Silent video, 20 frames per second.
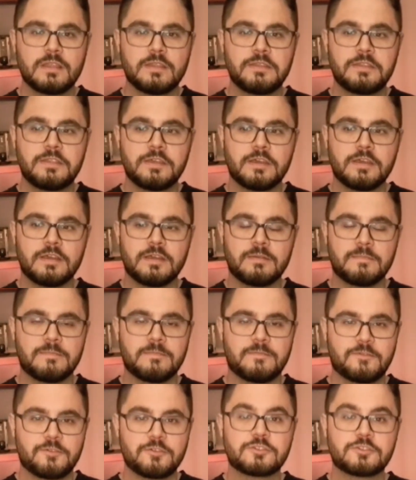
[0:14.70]
the
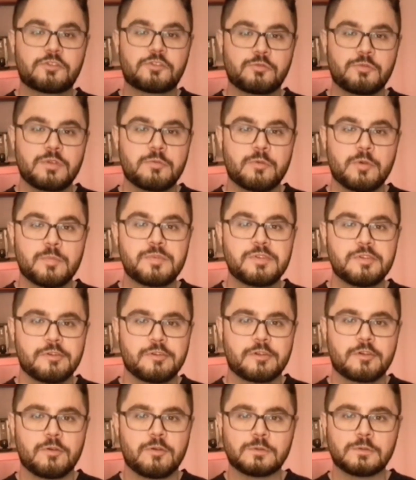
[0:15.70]
first three were
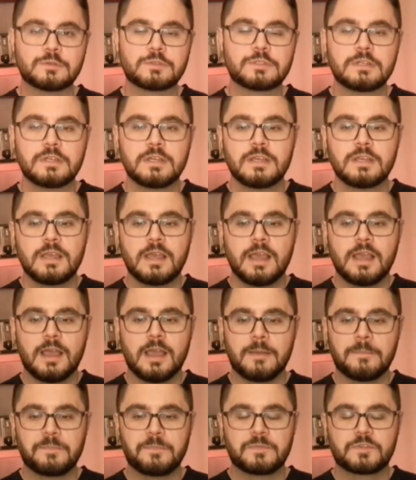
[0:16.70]
pure gold.
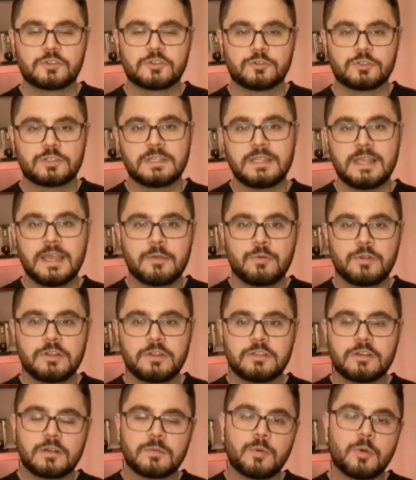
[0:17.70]
So today I want
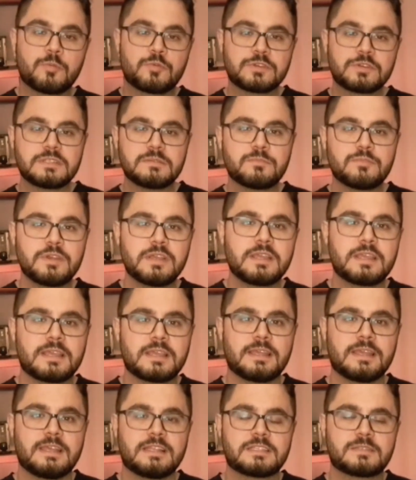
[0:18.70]
to talk about Prison Break
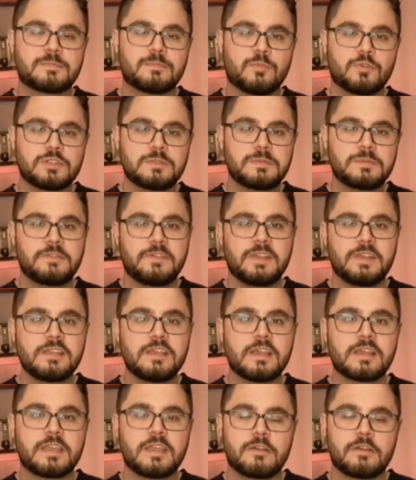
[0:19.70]
and more
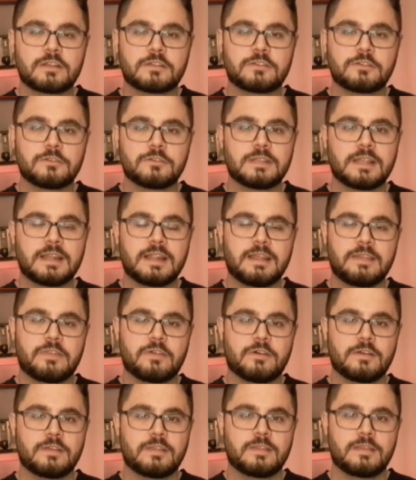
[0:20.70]
specifically a character that I
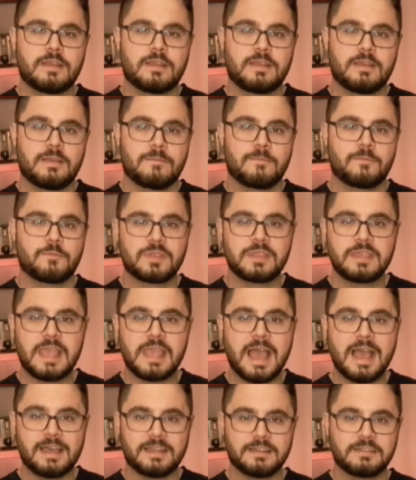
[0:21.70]
thought really
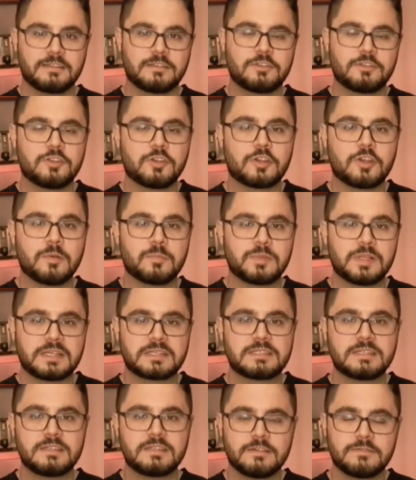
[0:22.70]
added to the
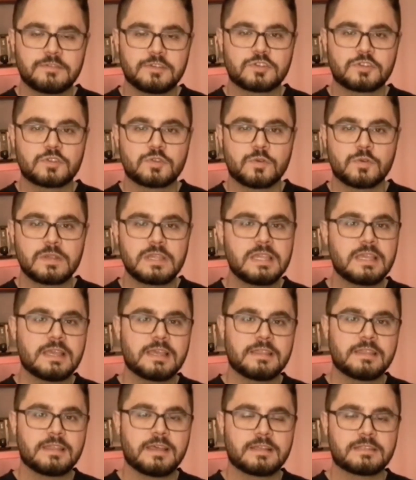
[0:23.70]
complexity of the story,
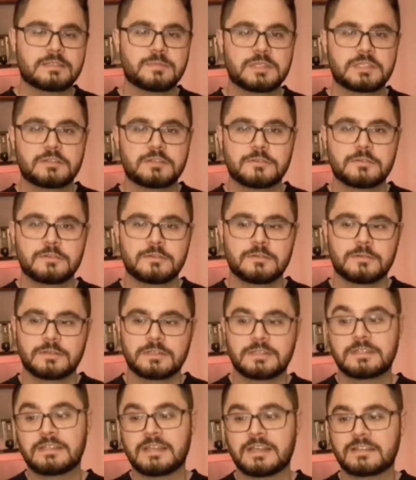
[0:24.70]
and that's Mr.
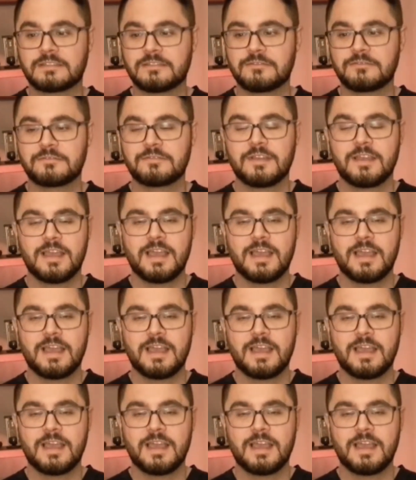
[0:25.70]
or Detective